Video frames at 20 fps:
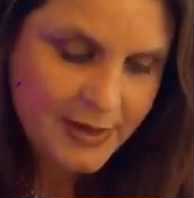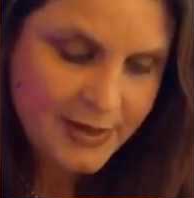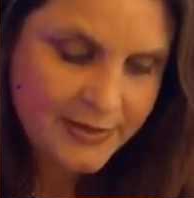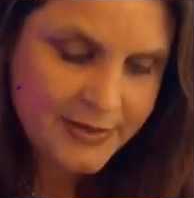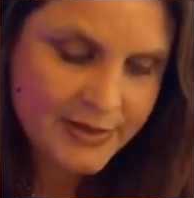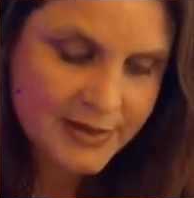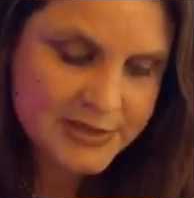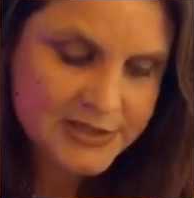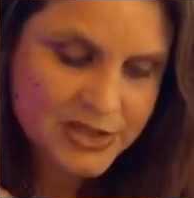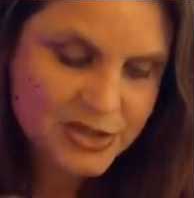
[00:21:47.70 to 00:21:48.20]

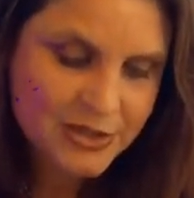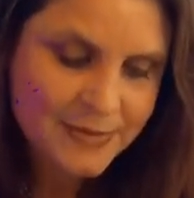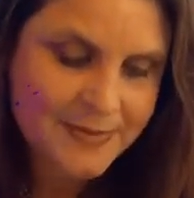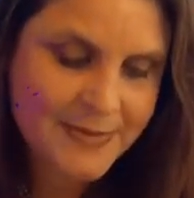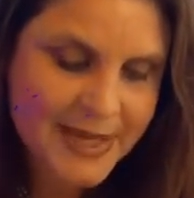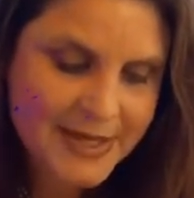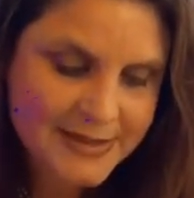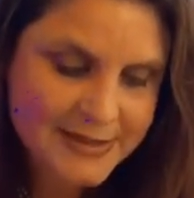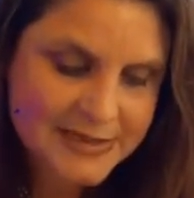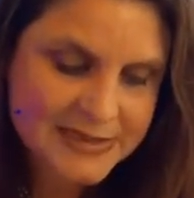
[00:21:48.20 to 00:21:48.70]
There is
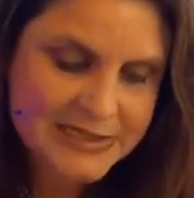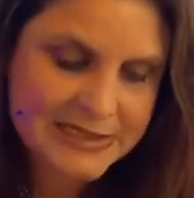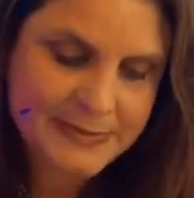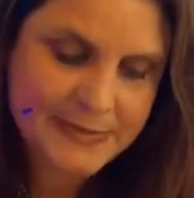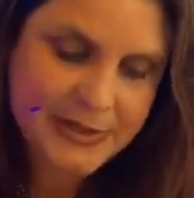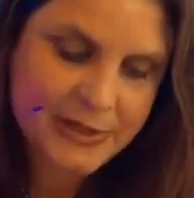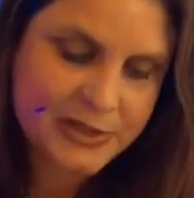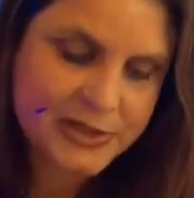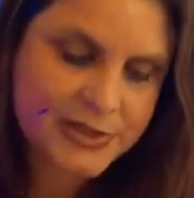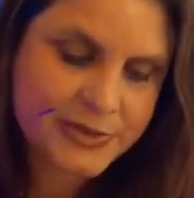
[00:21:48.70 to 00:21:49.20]
tremendous
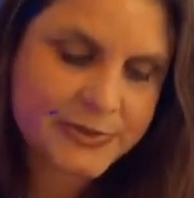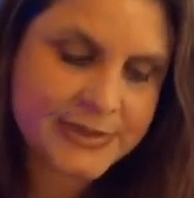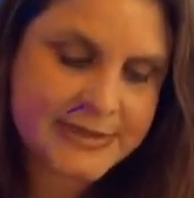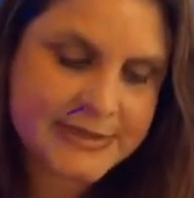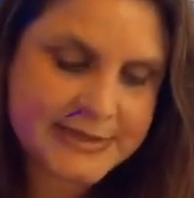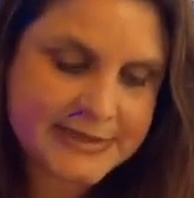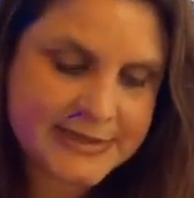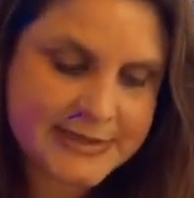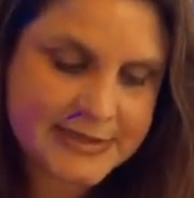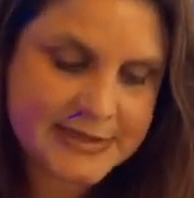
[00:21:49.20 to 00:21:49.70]
spiritual
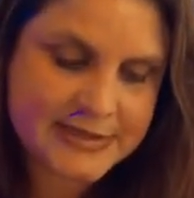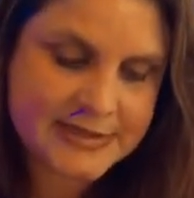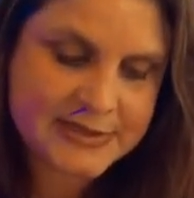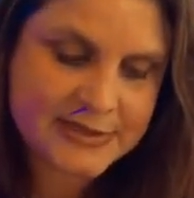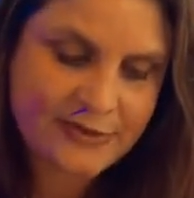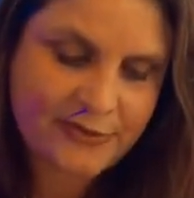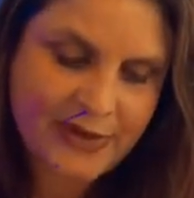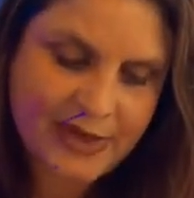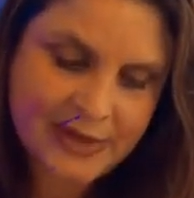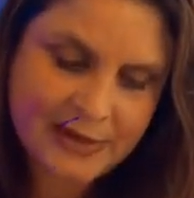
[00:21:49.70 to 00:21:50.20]
assistance
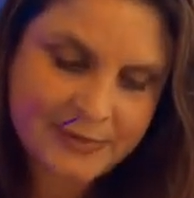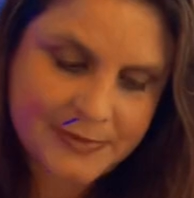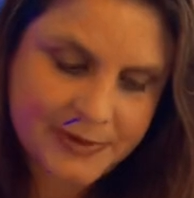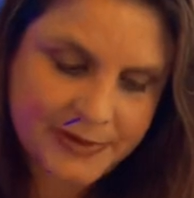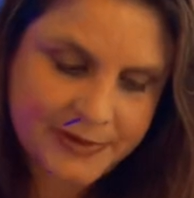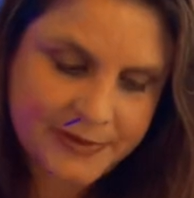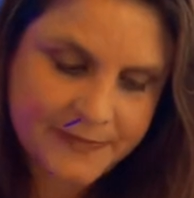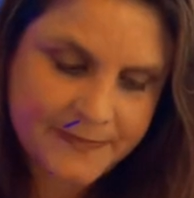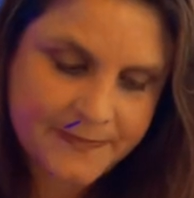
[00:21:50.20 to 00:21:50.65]
available.